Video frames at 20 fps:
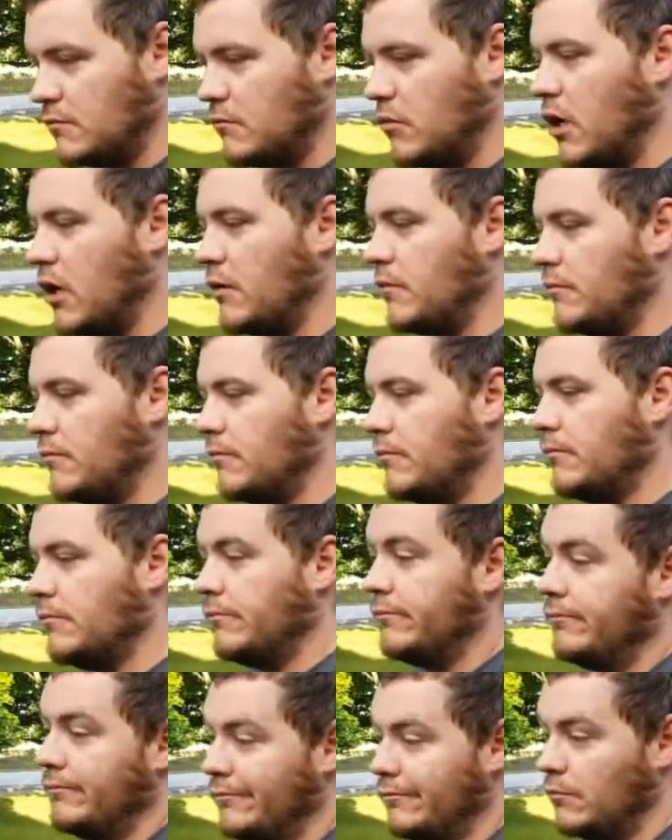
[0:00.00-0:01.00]
but
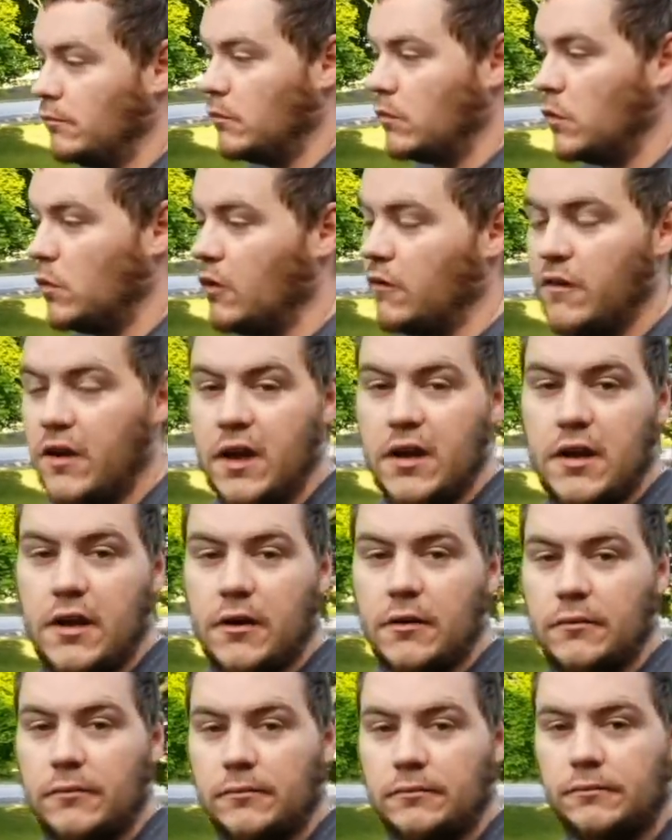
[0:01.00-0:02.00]
we'll find
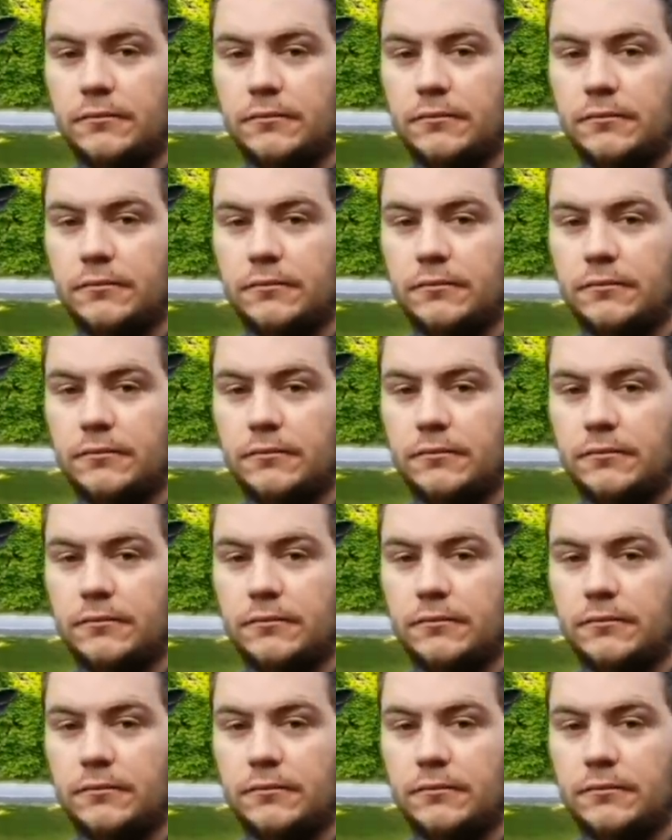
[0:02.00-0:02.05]
out.